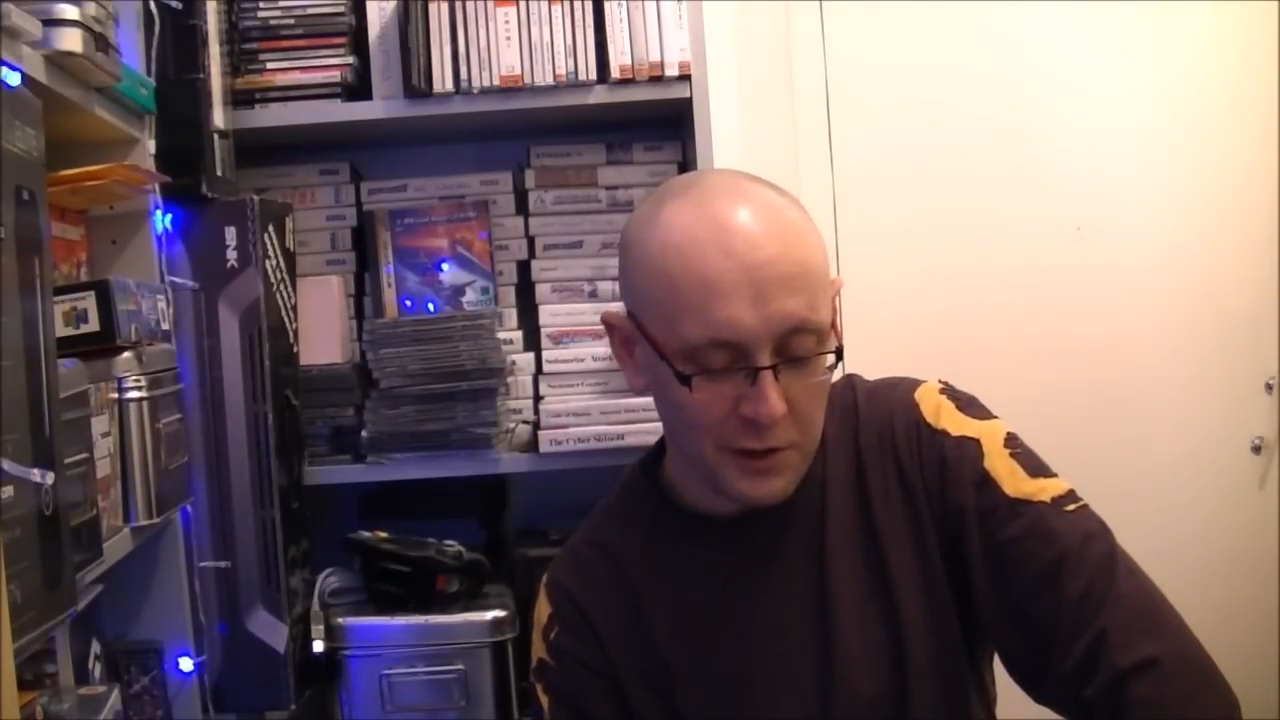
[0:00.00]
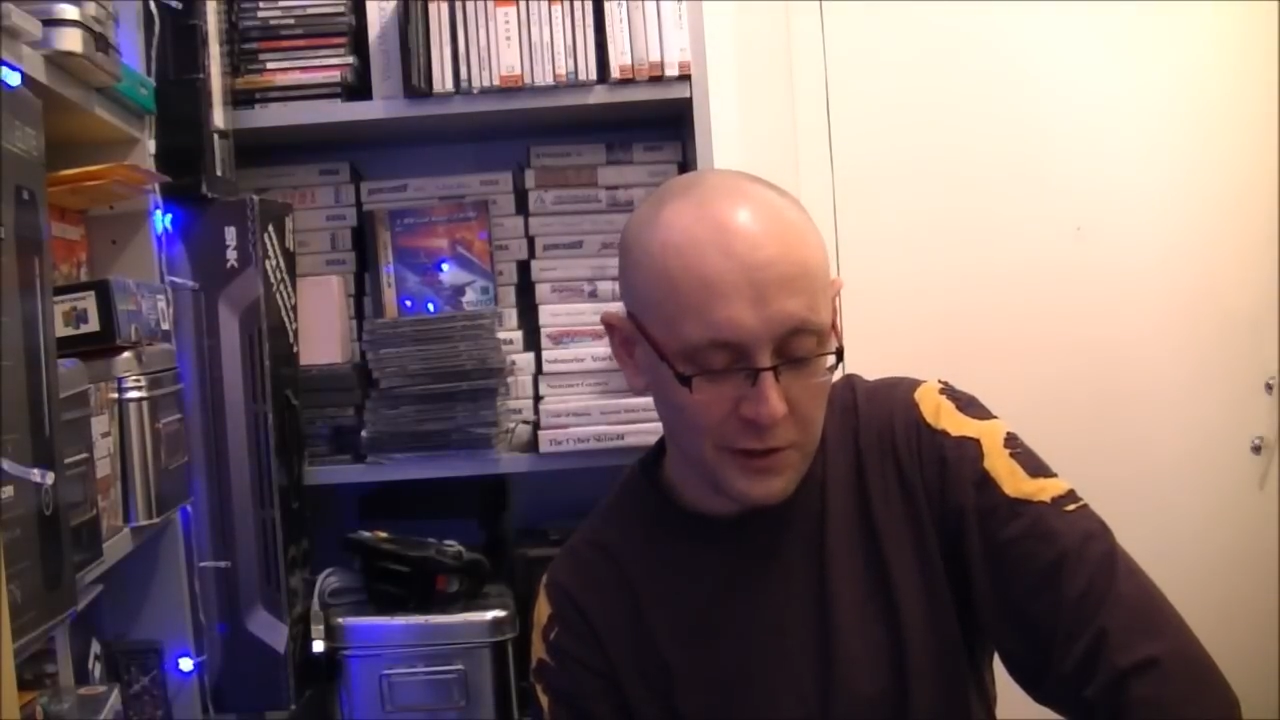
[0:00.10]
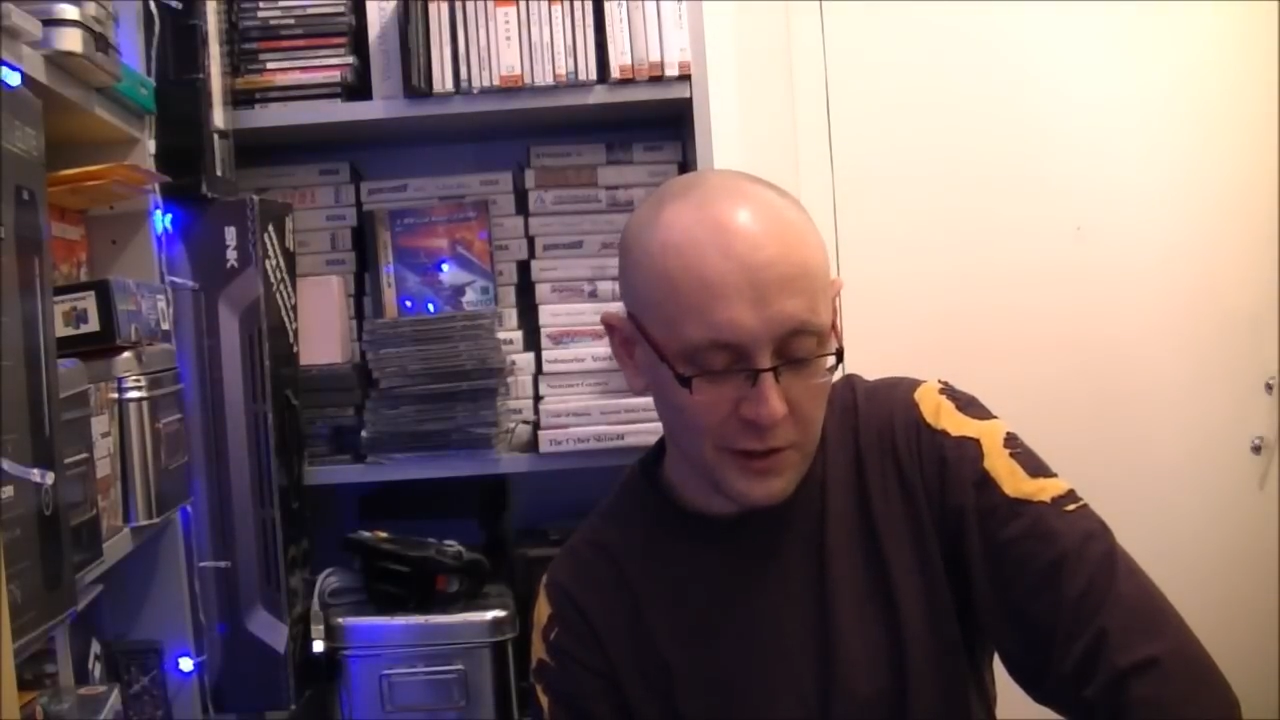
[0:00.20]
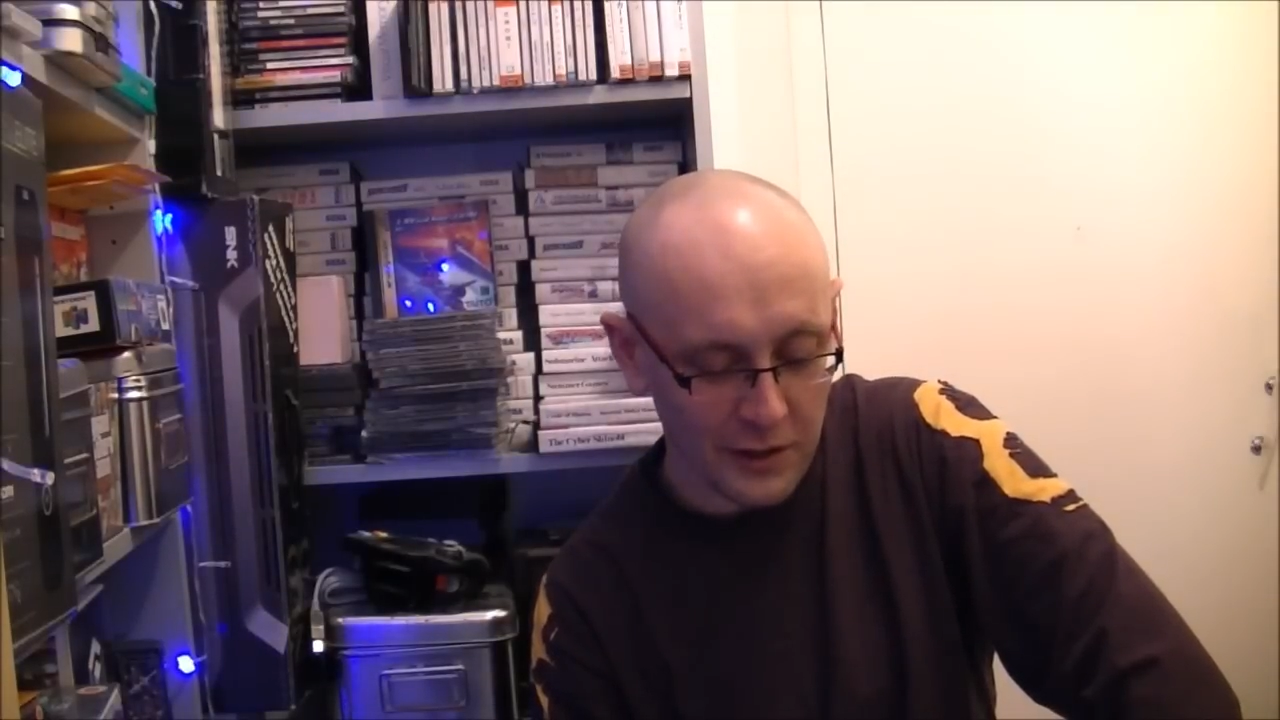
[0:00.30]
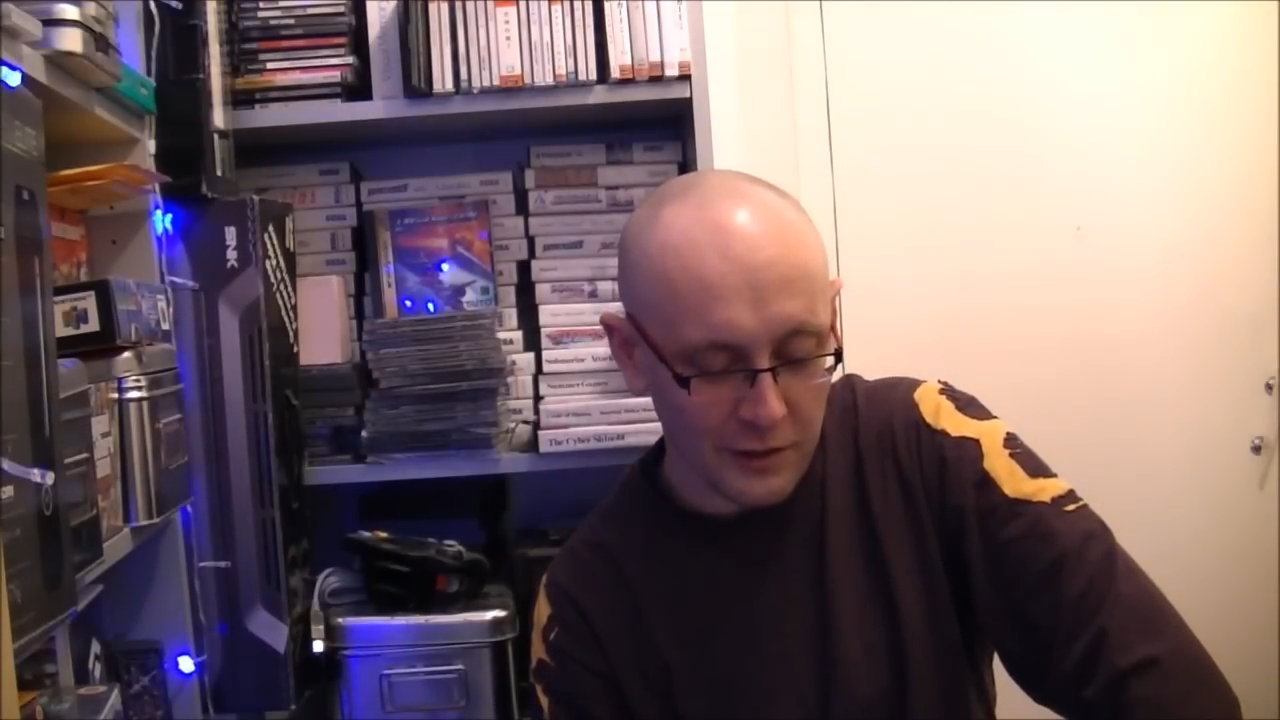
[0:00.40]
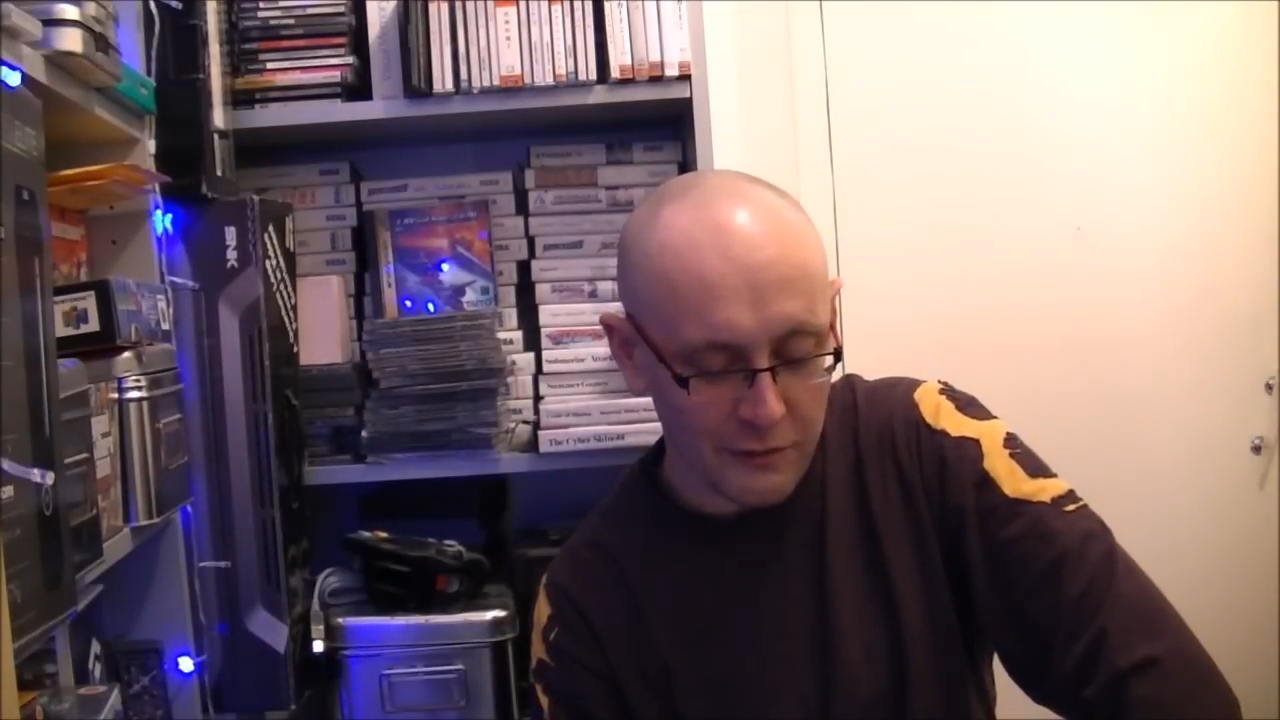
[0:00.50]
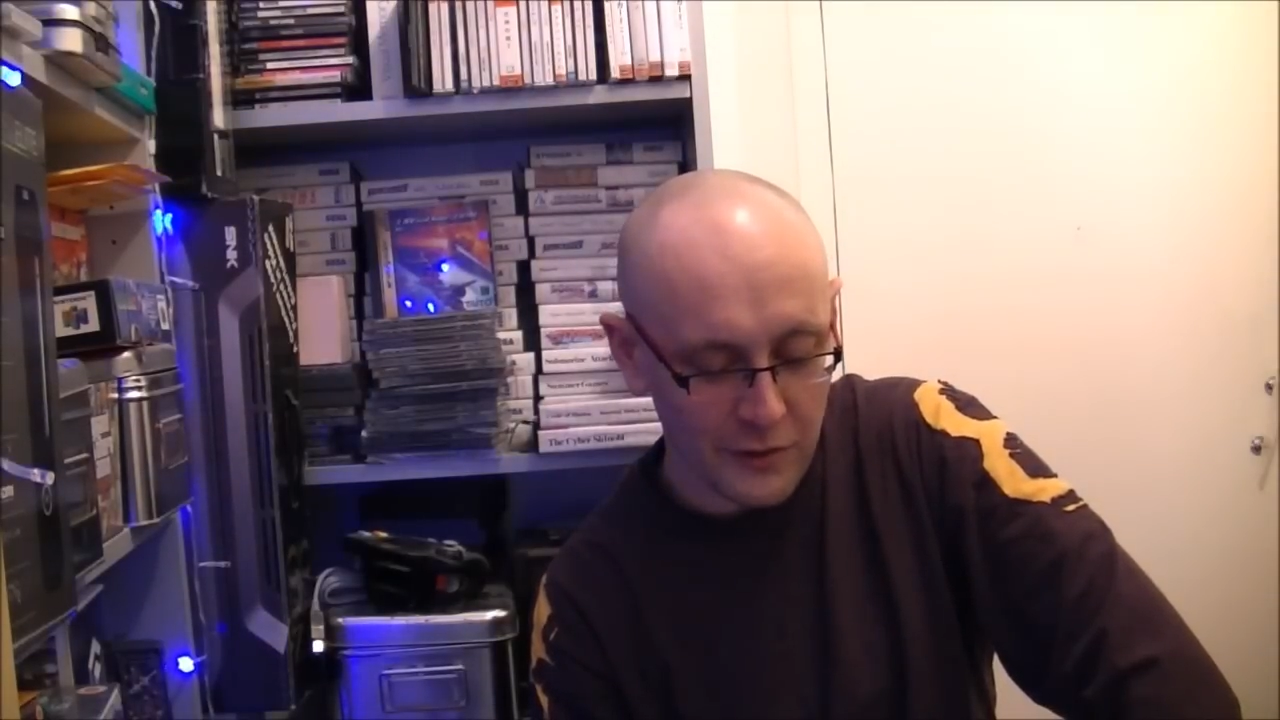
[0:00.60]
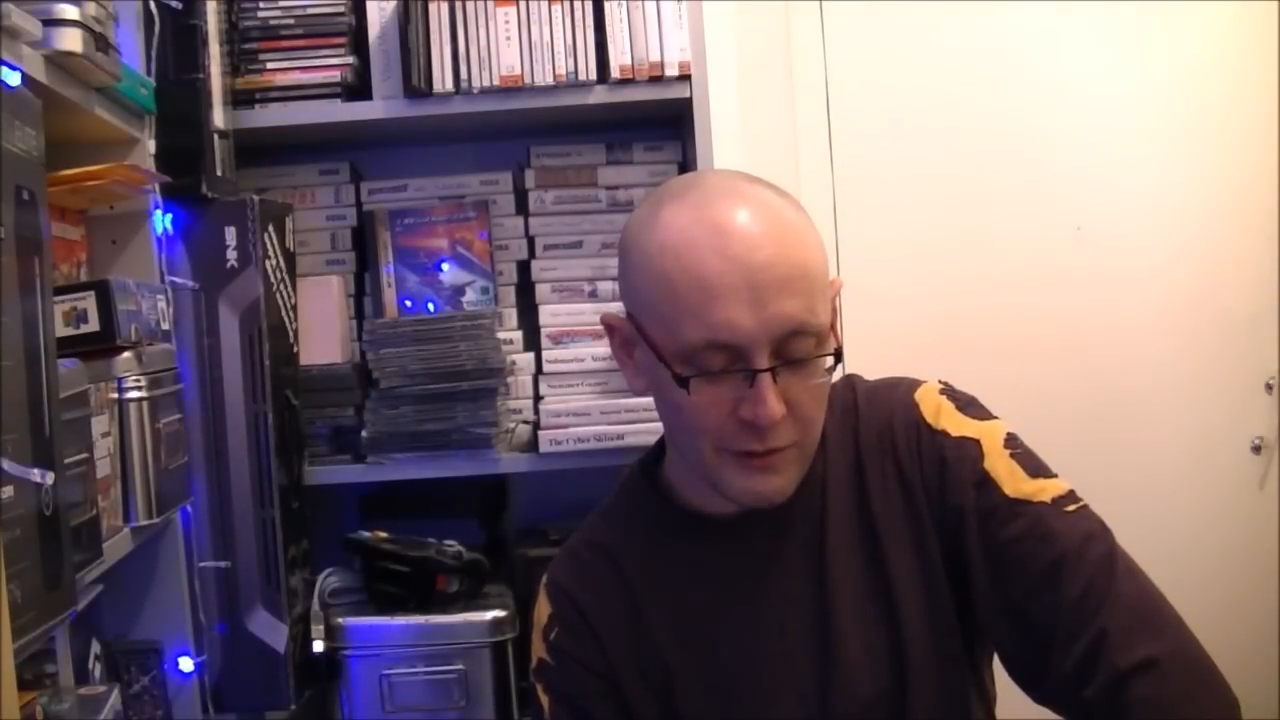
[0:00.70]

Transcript: on the front